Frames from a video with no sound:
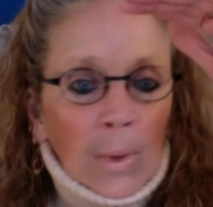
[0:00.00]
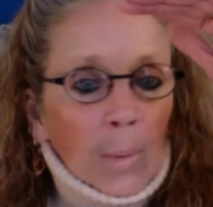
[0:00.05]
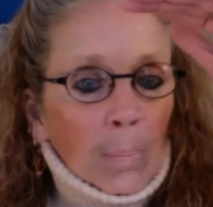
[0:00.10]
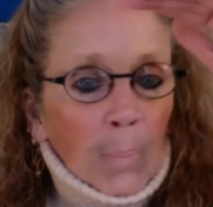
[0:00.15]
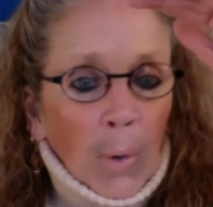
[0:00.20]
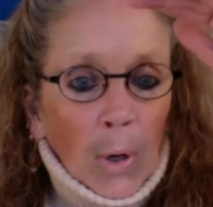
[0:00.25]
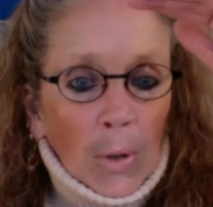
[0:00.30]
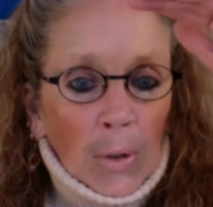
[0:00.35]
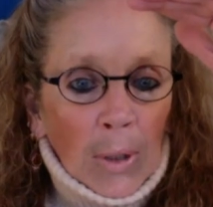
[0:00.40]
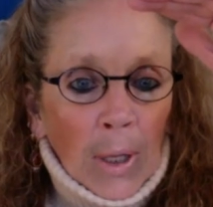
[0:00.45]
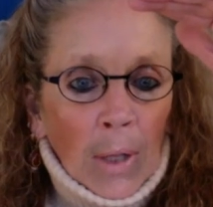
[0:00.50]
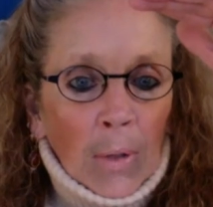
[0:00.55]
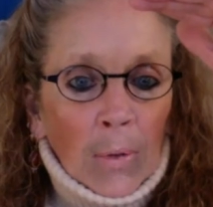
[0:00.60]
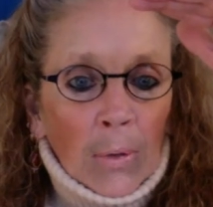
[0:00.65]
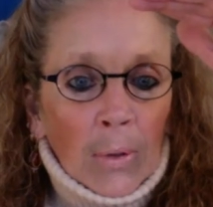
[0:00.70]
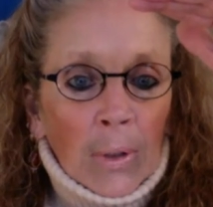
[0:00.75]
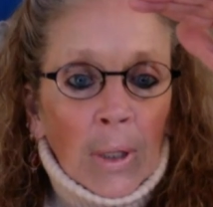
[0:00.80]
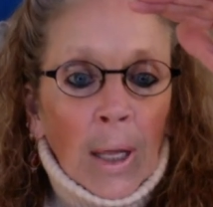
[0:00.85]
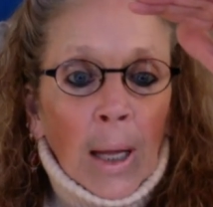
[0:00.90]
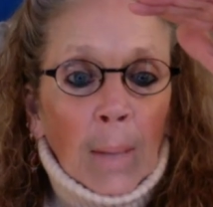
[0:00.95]
Bartonella
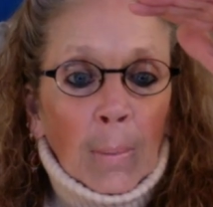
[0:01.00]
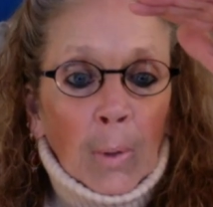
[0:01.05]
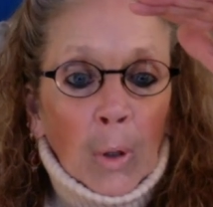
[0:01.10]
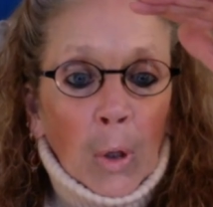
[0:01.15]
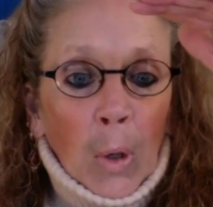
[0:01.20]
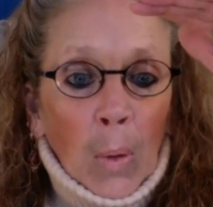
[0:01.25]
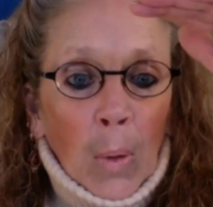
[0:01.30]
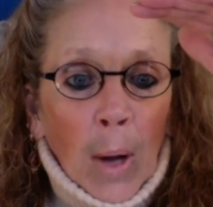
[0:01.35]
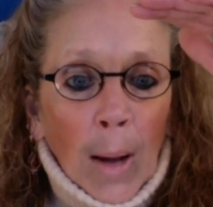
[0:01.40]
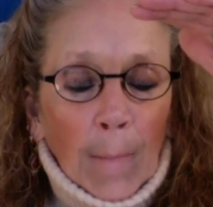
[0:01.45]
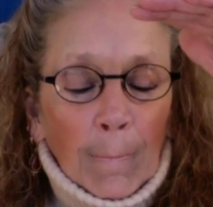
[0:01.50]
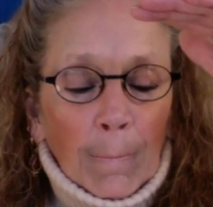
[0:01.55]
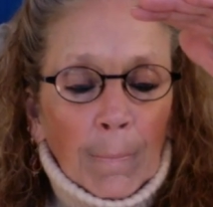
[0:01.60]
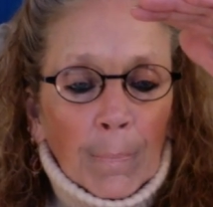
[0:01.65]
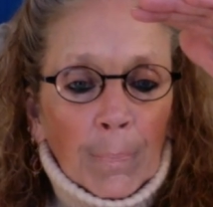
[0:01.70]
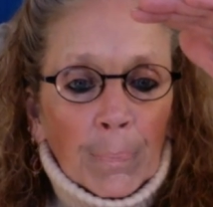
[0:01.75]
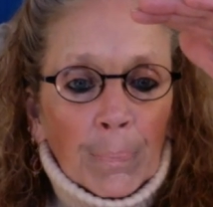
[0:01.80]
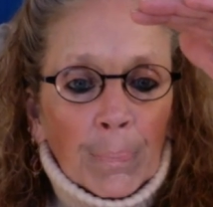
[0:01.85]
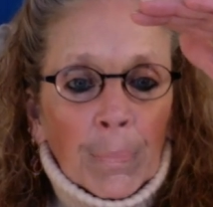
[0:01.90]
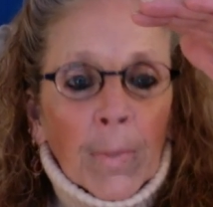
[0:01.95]
and Lyme will go up.
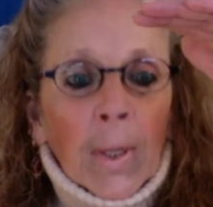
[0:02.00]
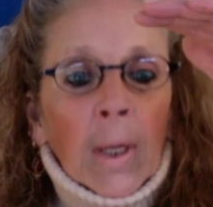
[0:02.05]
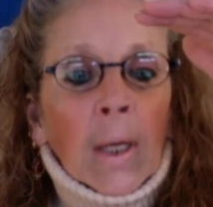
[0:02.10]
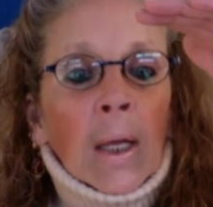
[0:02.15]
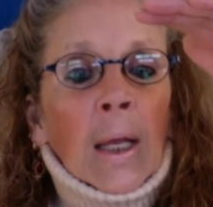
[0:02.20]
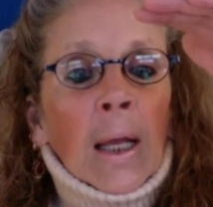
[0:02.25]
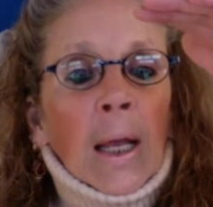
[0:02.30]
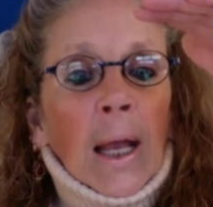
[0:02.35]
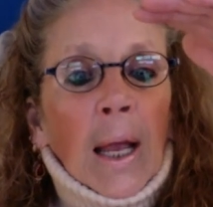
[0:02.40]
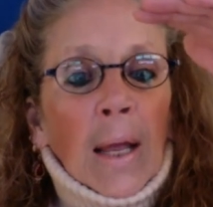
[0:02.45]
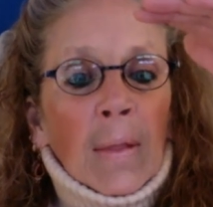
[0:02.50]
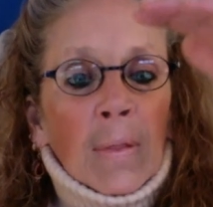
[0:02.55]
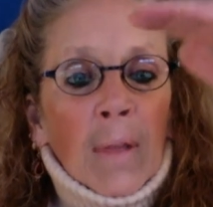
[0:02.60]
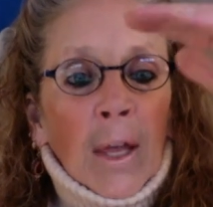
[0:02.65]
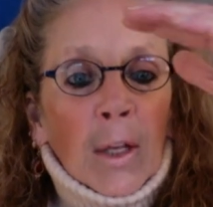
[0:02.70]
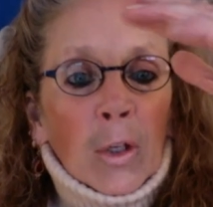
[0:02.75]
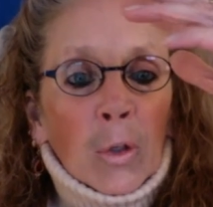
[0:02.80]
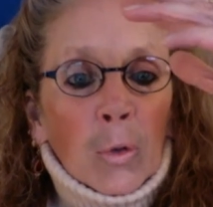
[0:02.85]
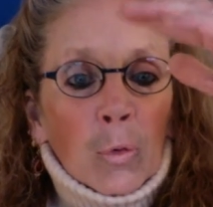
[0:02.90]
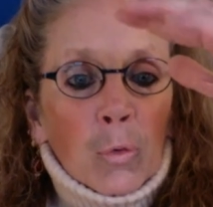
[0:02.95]
And
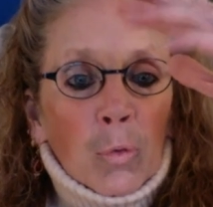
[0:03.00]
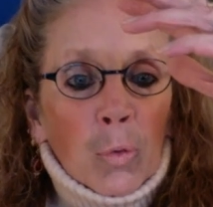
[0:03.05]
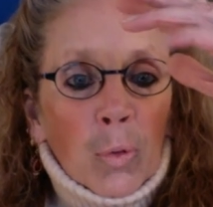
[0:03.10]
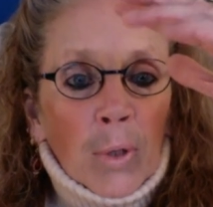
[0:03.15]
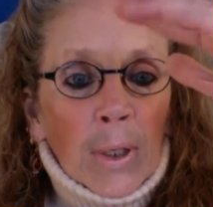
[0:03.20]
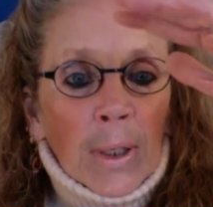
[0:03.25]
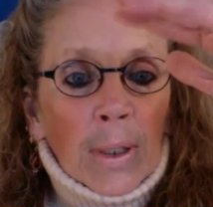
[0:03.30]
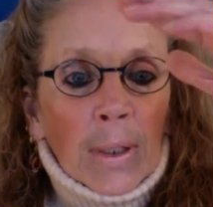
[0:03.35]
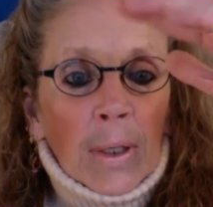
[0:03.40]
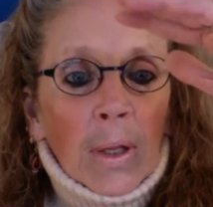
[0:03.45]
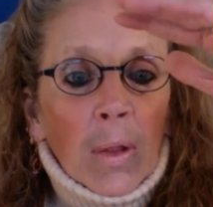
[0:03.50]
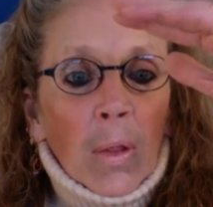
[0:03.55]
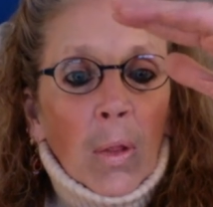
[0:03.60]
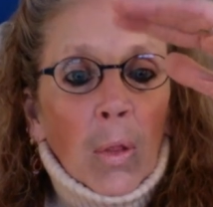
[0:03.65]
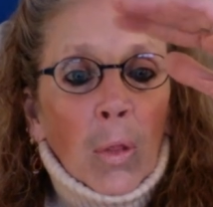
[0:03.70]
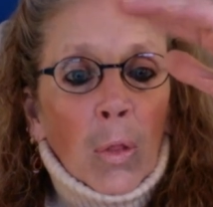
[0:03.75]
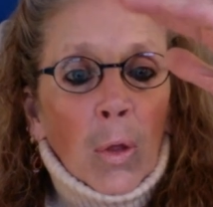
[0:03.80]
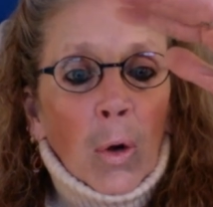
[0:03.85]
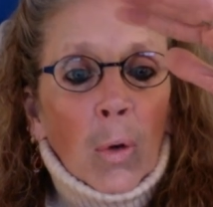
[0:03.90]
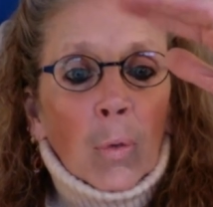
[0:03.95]
then you treat
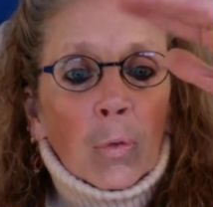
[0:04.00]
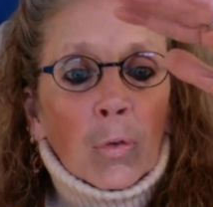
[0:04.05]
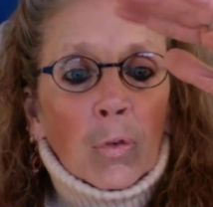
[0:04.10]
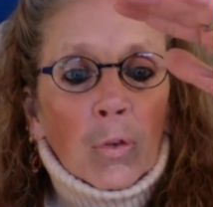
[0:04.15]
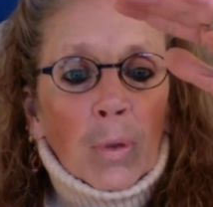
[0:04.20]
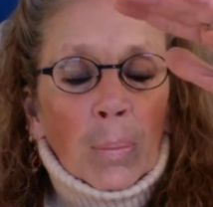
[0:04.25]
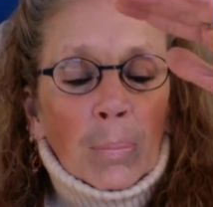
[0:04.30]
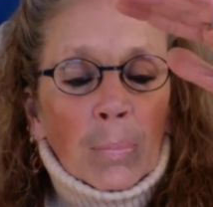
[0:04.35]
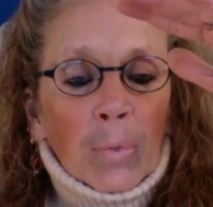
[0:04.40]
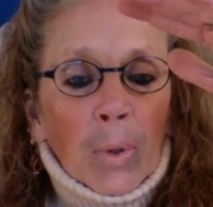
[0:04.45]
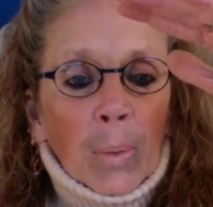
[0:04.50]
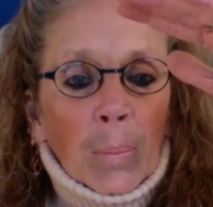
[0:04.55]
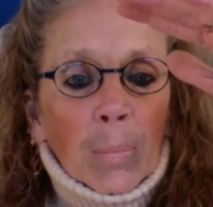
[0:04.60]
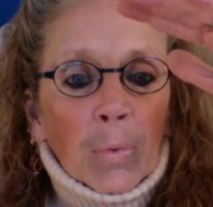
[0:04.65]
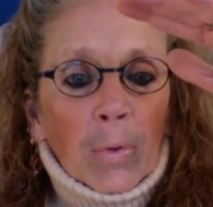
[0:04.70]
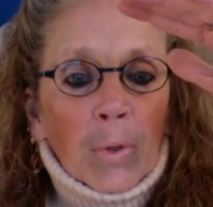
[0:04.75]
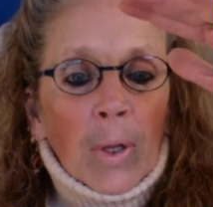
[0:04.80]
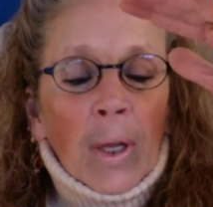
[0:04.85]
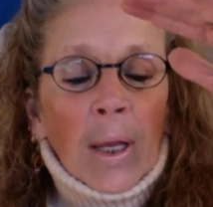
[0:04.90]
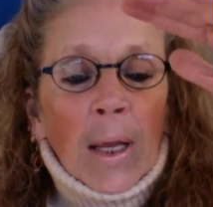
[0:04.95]
those
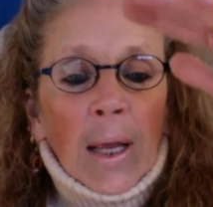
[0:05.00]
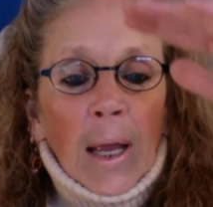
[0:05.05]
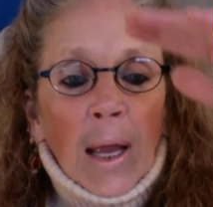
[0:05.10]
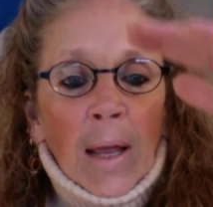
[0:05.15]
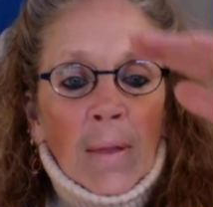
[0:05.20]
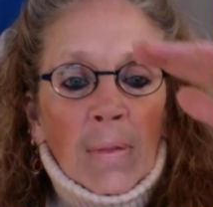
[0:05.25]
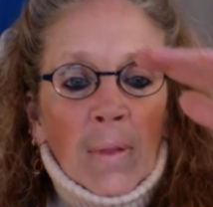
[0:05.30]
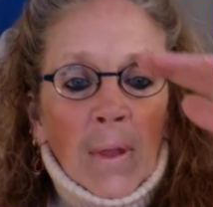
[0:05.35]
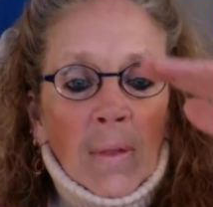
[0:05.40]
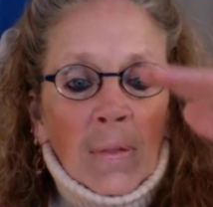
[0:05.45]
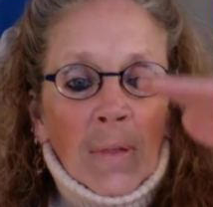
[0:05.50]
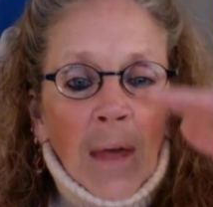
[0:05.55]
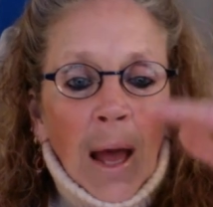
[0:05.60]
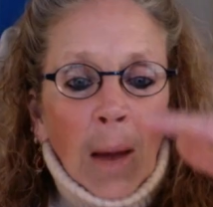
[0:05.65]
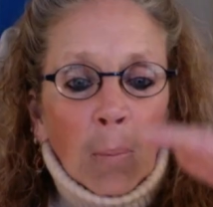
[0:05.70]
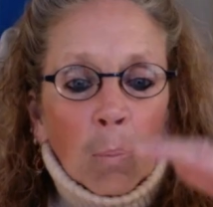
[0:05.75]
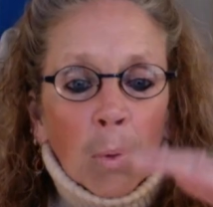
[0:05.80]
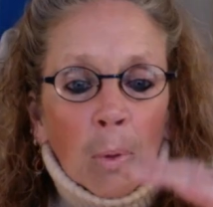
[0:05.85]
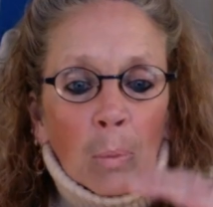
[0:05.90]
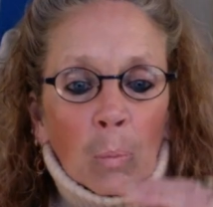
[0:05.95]
symptoms. And then
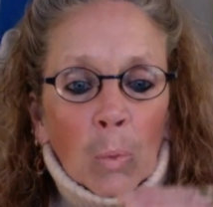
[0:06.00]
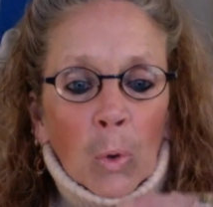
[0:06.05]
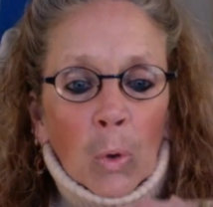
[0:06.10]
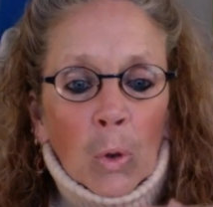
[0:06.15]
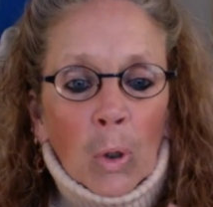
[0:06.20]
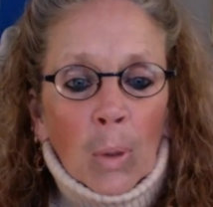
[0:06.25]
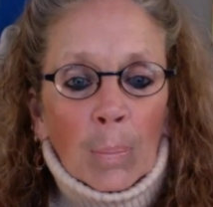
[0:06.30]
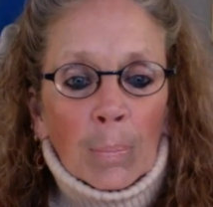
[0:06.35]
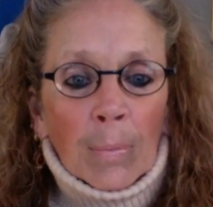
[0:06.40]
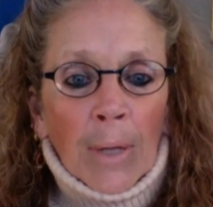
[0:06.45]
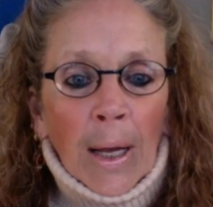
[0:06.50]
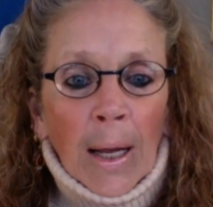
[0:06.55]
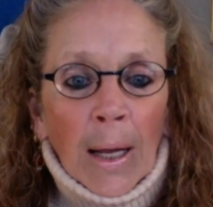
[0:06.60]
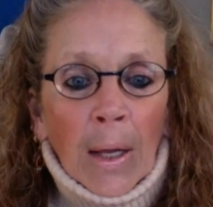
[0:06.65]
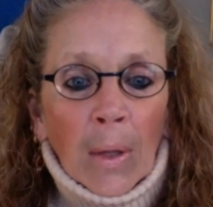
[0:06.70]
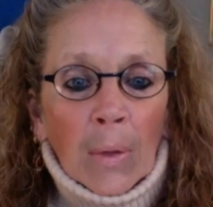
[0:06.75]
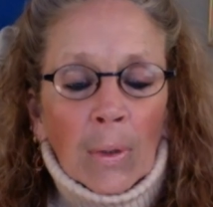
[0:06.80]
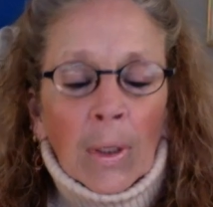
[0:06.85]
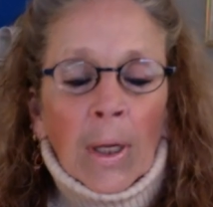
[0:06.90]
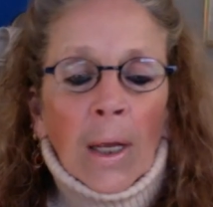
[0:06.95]
that one will come
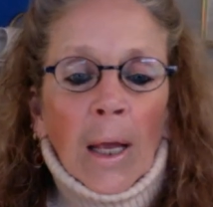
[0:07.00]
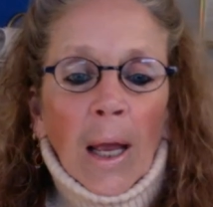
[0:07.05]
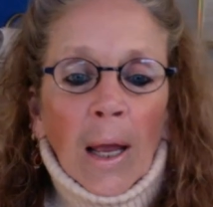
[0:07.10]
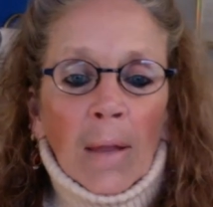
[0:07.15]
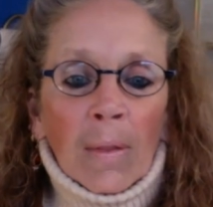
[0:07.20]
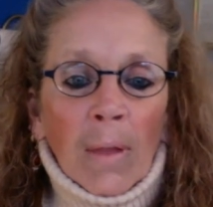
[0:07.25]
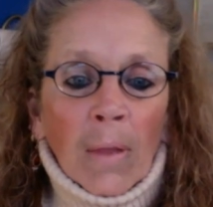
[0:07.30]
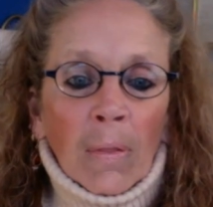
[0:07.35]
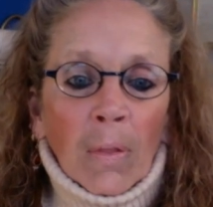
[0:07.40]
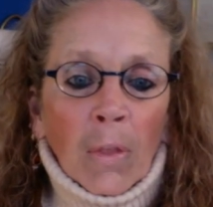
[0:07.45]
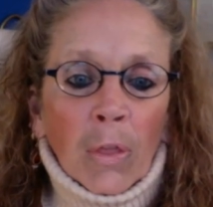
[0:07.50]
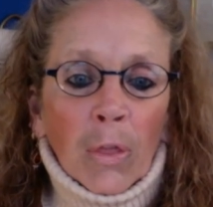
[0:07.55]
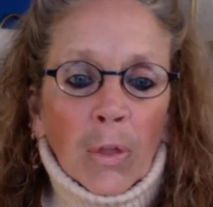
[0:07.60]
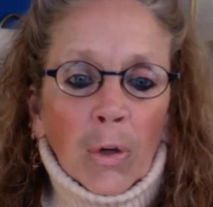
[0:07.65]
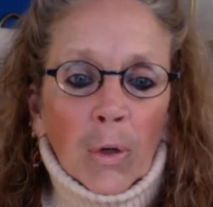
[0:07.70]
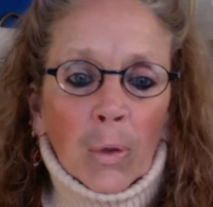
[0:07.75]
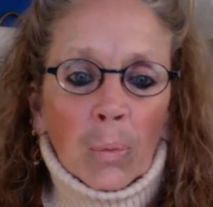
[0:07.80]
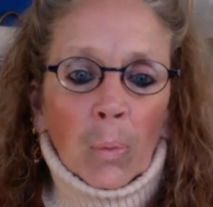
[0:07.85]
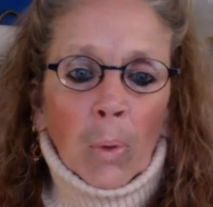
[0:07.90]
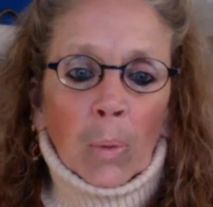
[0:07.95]
down, and then the
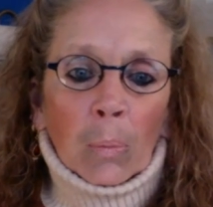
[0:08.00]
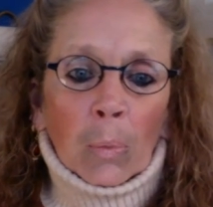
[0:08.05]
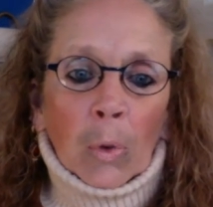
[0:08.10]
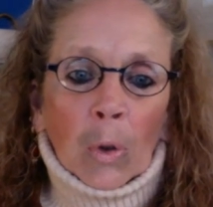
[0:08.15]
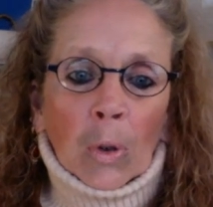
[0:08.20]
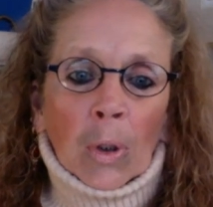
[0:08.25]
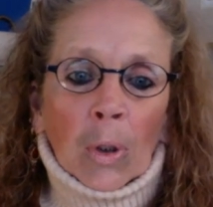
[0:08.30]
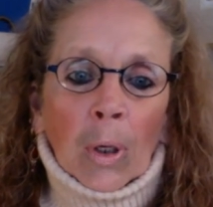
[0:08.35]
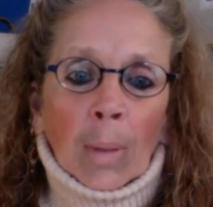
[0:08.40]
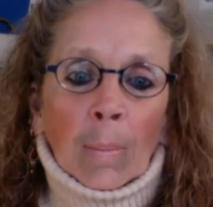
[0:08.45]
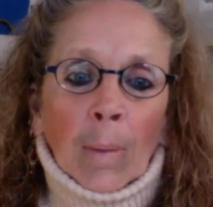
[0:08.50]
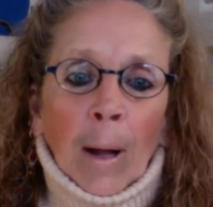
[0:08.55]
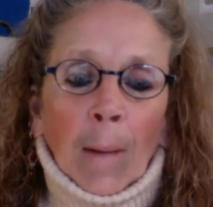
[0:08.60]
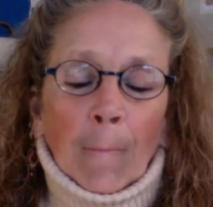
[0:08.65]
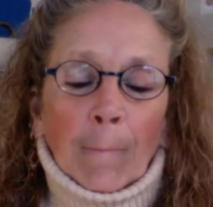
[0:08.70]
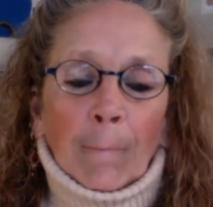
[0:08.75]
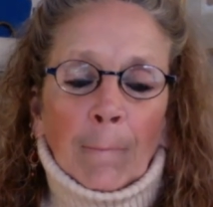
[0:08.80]
third one will come up.